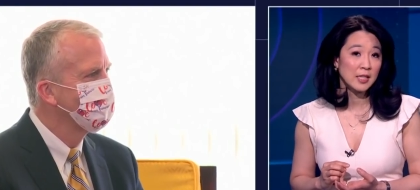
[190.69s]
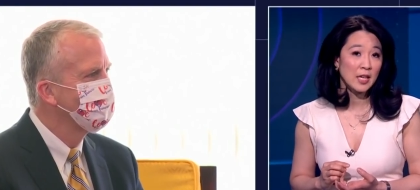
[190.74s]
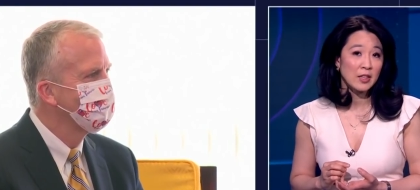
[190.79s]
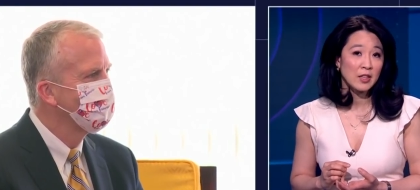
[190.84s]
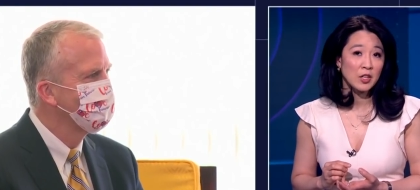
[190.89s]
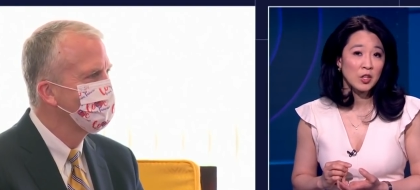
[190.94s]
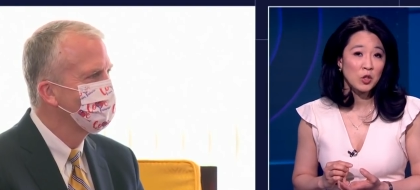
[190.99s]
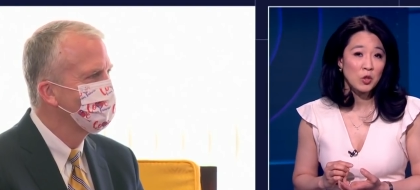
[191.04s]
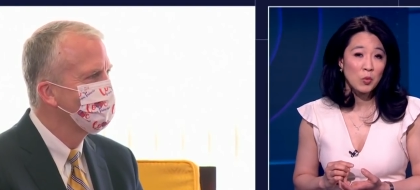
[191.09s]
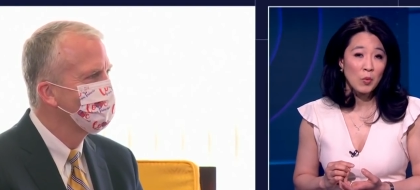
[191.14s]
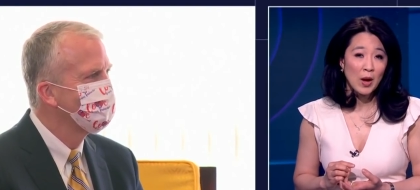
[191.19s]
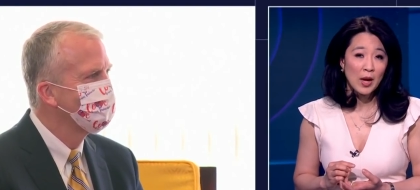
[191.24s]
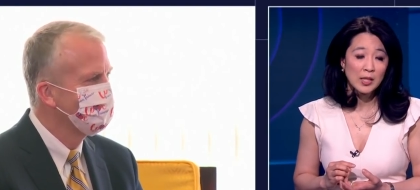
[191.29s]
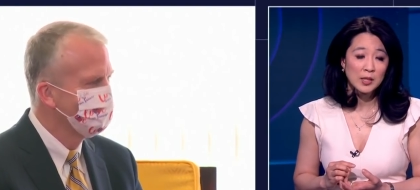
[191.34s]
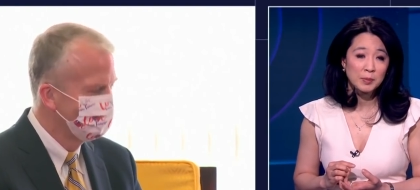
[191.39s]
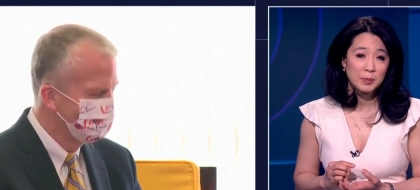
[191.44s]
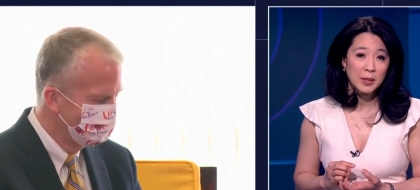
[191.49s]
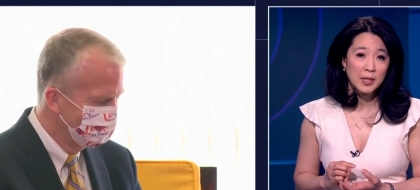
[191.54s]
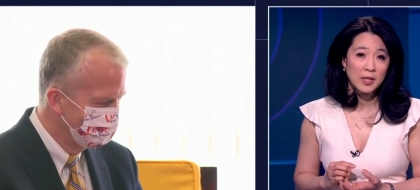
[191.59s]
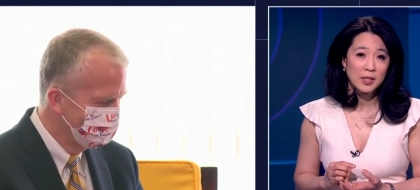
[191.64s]
Speaker 1: say, the U.S.?
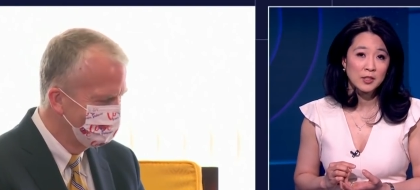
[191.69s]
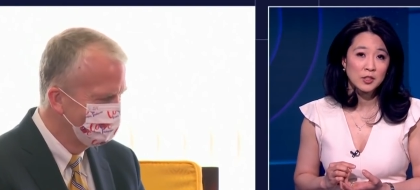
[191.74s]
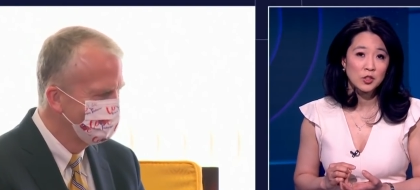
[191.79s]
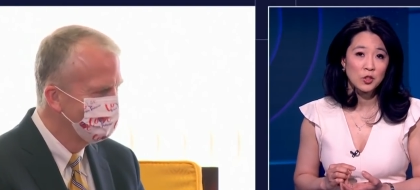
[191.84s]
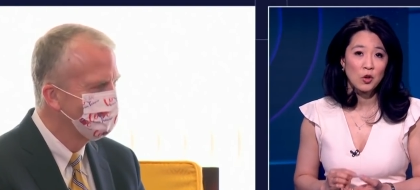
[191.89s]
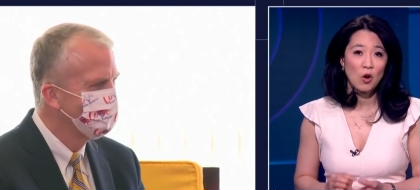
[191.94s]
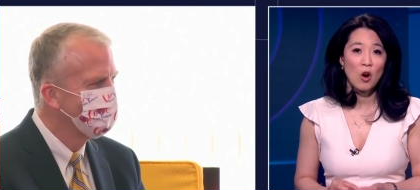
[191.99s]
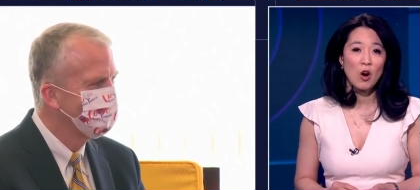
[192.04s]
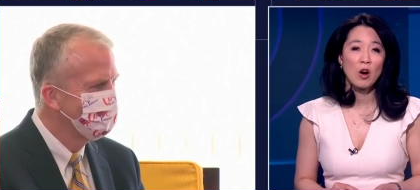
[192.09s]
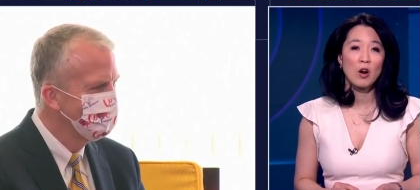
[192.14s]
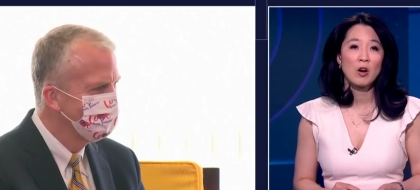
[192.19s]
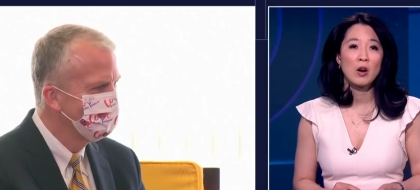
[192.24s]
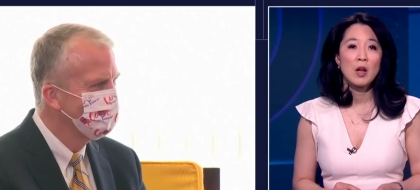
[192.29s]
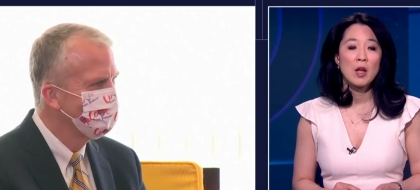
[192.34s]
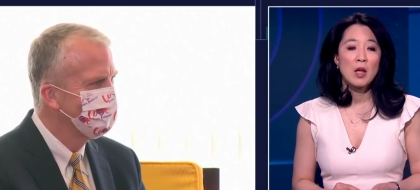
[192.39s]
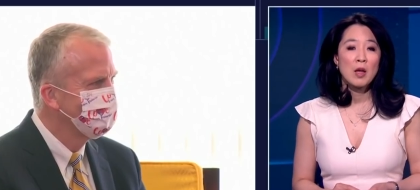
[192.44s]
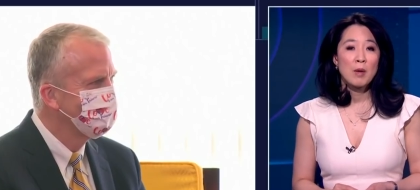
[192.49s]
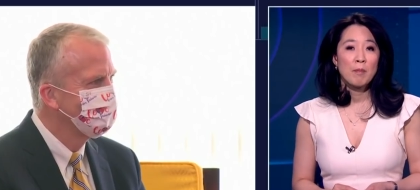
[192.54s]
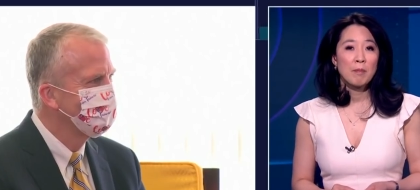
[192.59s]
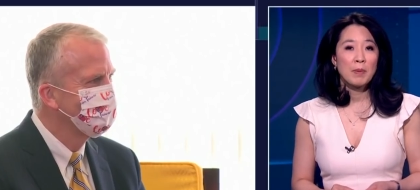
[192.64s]
Because there are
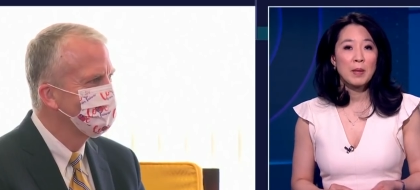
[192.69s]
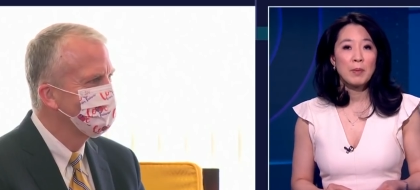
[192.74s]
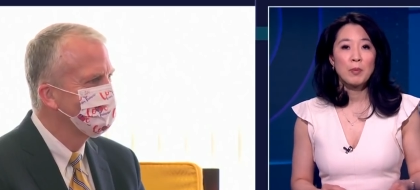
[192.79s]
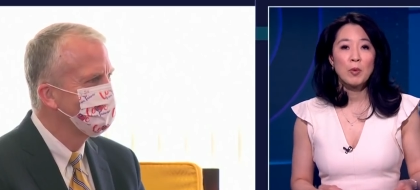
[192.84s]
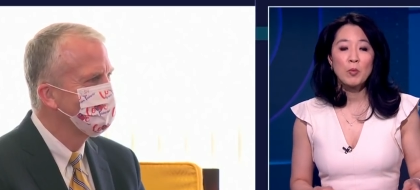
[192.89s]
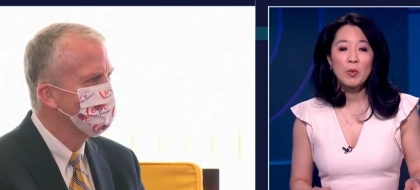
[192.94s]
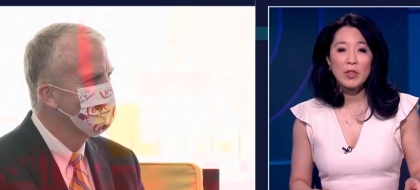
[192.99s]
people